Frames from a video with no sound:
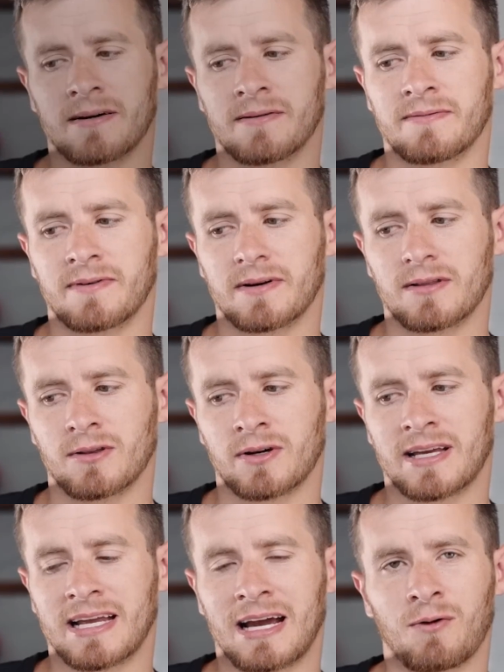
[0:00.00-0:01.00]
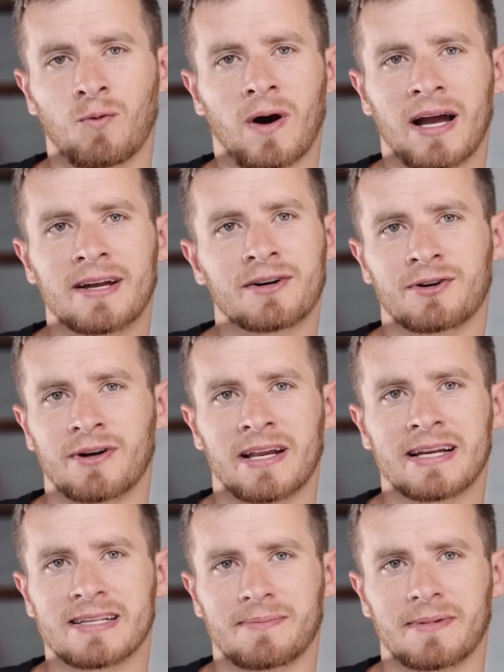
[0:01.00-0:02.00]
of looking at why you're
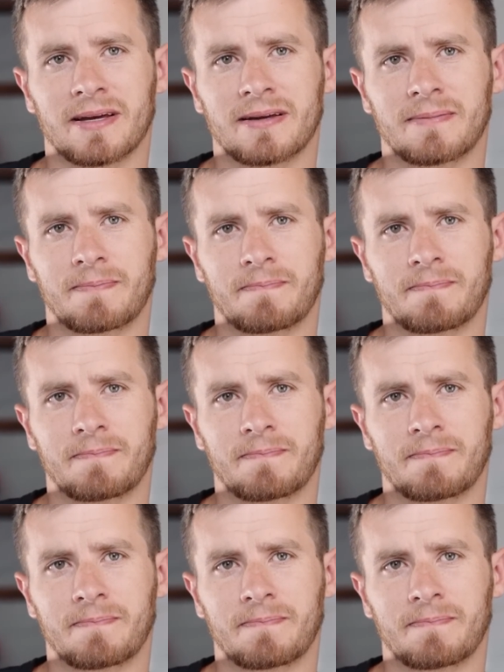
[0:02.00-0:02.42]
creating something.